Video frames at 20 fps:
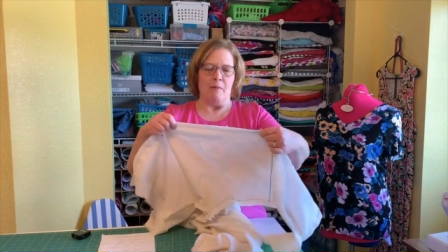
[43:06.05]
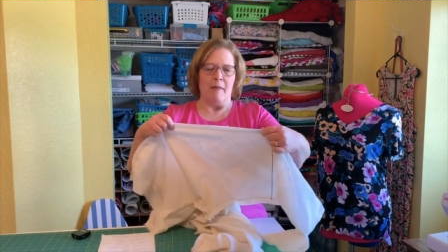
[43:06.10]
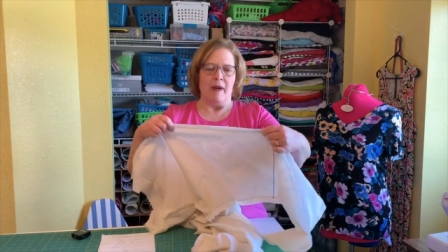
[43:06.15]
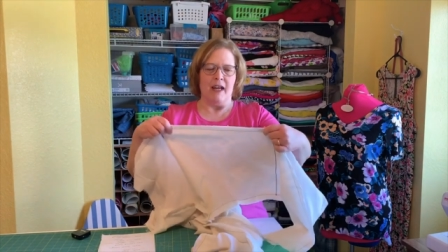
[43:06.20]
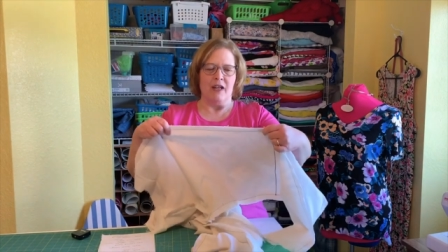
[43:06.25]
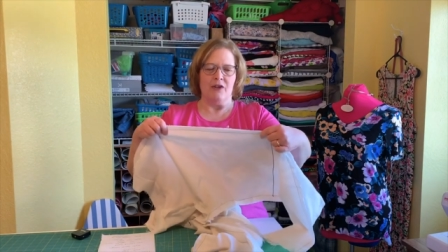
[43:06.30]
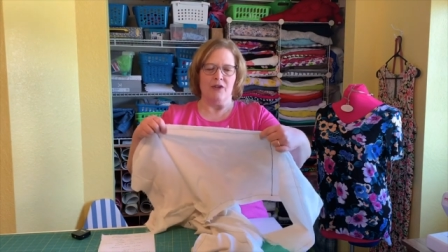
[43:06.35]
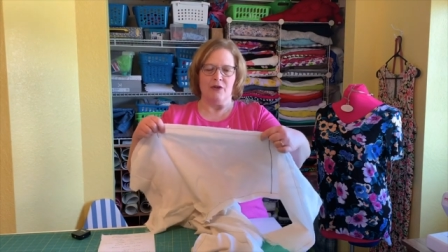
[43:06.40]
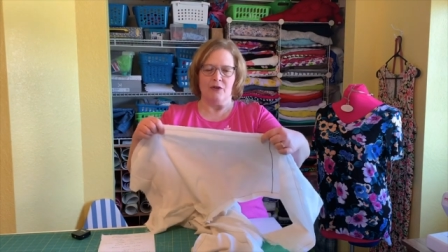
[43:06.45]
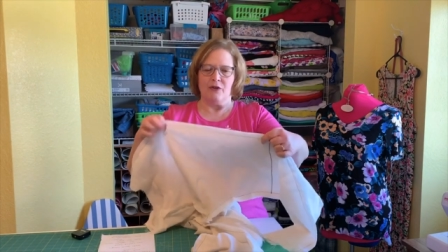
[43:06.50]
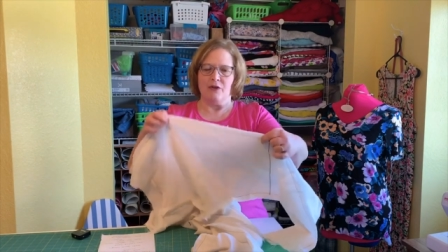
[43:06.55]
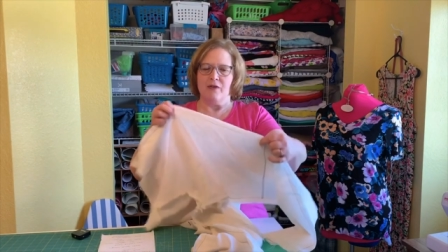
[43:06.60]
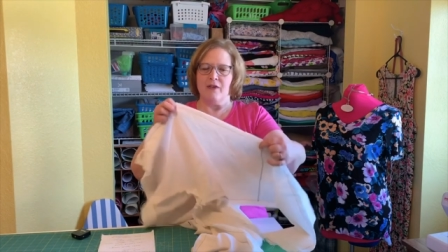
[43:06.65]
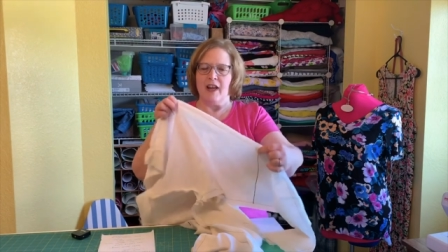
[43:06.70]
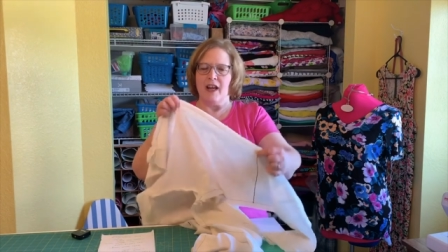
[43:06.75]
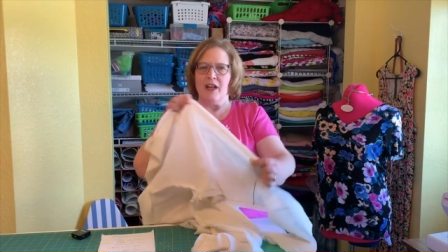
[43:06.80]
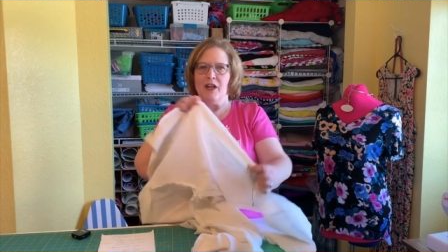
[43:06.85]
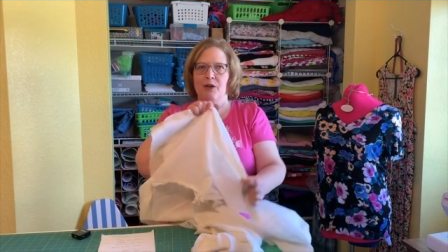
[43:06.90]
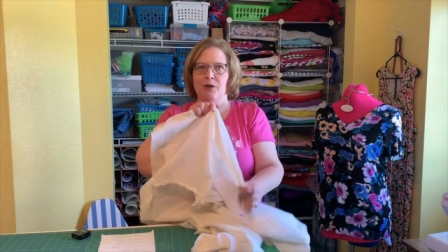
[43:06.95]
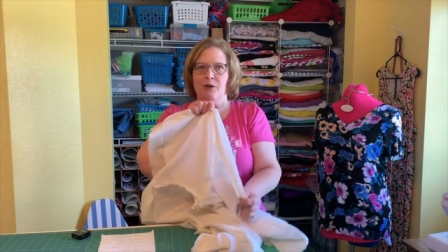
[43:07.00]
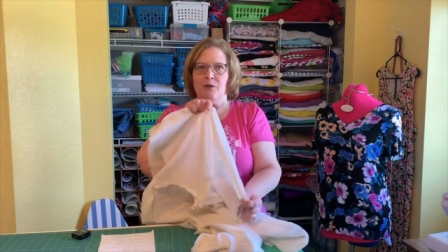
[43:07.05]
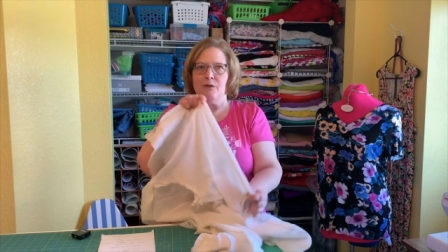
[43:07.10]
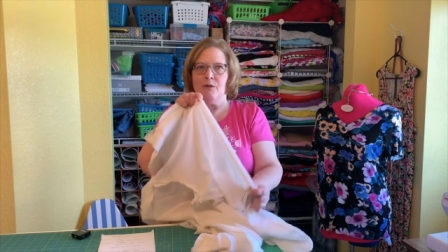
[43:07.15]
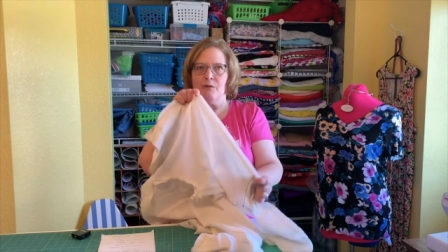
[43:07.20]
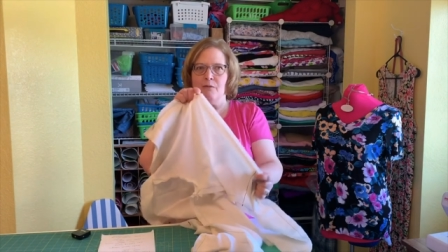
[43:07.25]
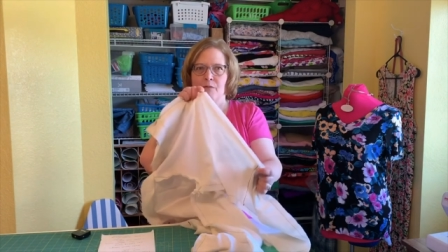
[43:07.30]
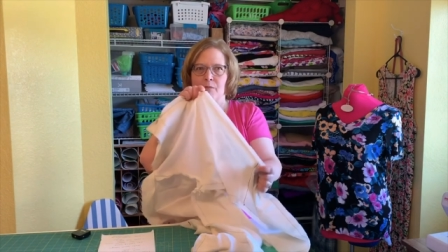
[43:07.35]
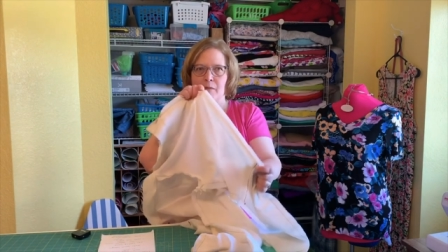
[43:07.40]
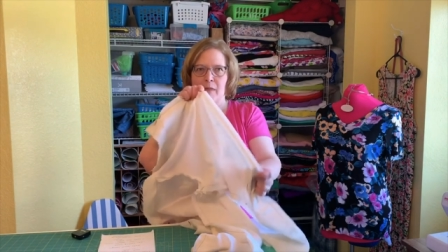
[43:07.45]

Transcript: make sure that you